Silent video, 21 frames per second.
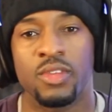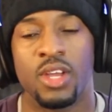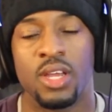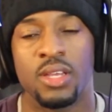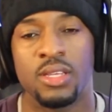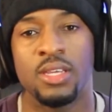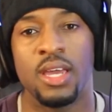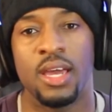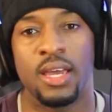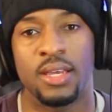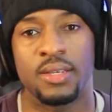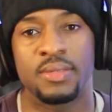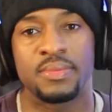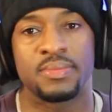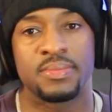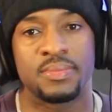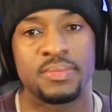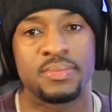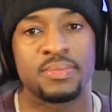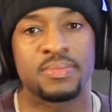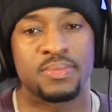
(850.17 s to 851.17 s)
And like you
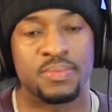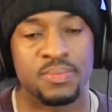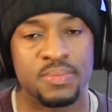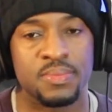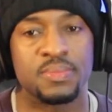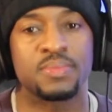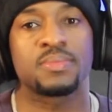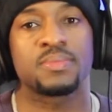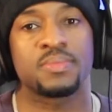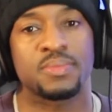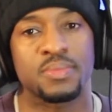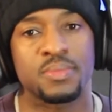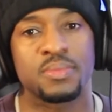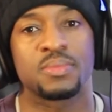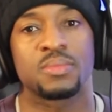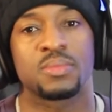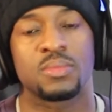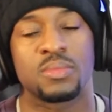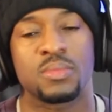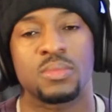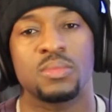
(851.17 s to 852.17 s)
said, they want
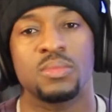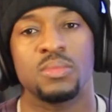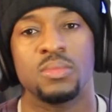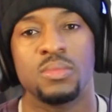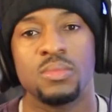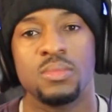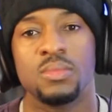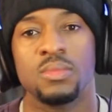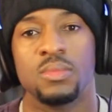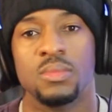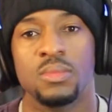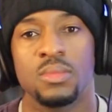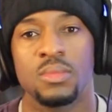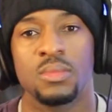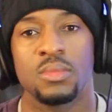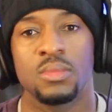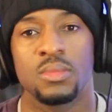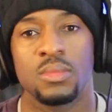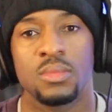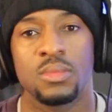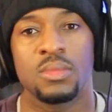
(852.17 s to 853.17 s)
rewards for the time they
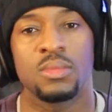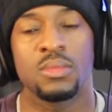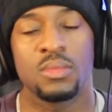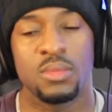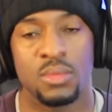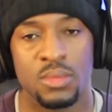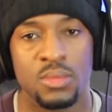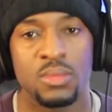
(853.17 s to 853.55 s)
put in.